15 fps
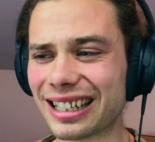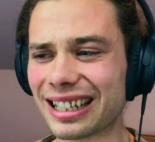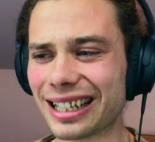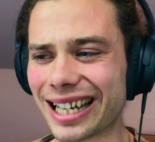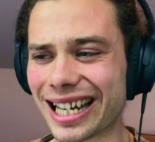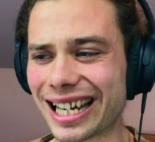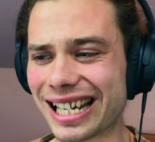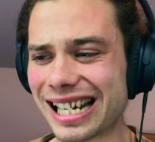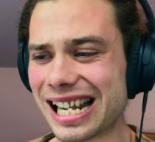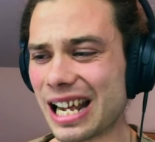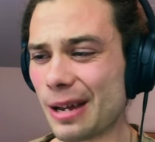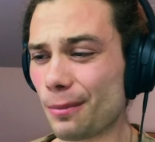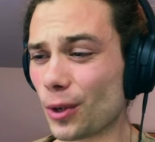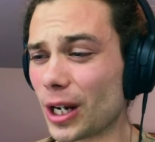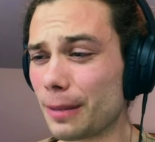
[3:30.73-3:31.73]

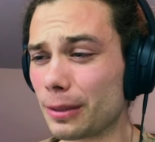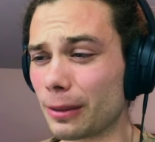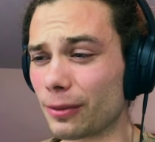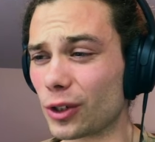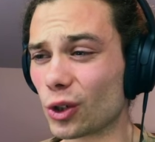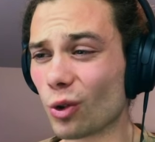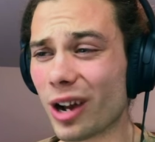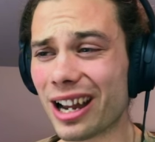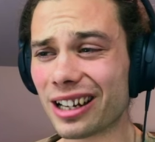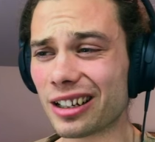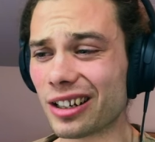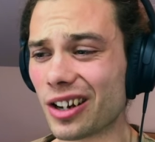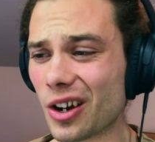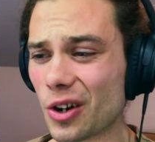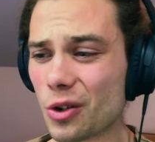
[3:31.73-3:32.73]
Preemptive strike,
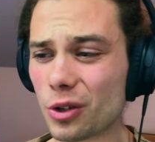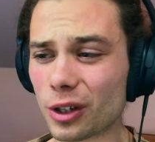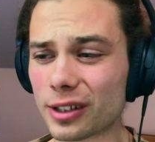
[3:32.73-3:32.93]
no.